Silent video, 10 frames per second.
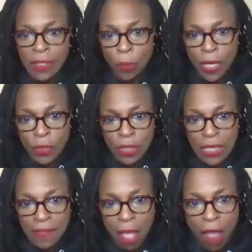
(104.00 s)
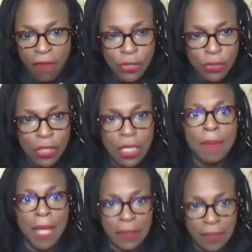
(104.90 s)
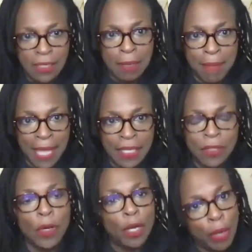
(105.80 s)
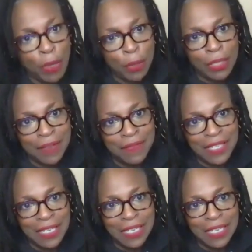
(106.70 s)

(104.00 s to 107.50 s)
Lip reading: a waitress at the officers club at the same base where her brother lived.